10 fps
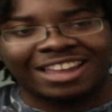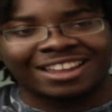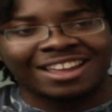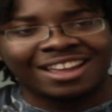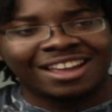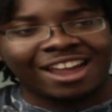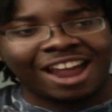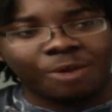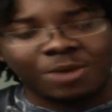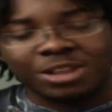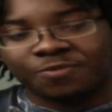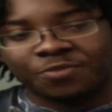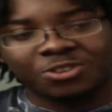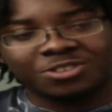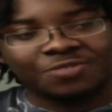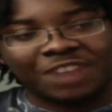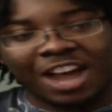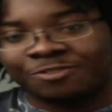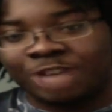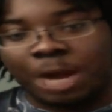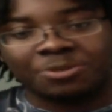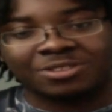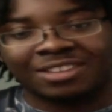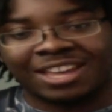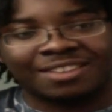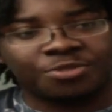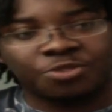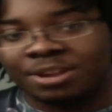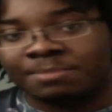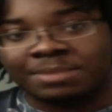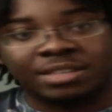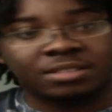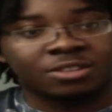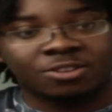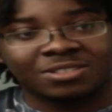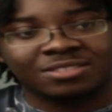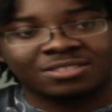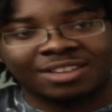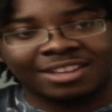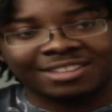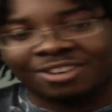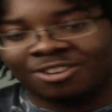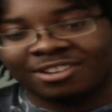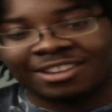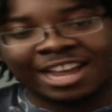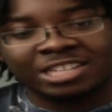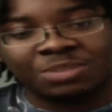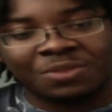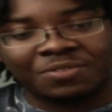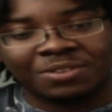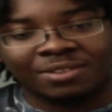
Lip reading: Like, I read the first 5 chapters in like 30 minutes, so it's not that hard to catch up with it.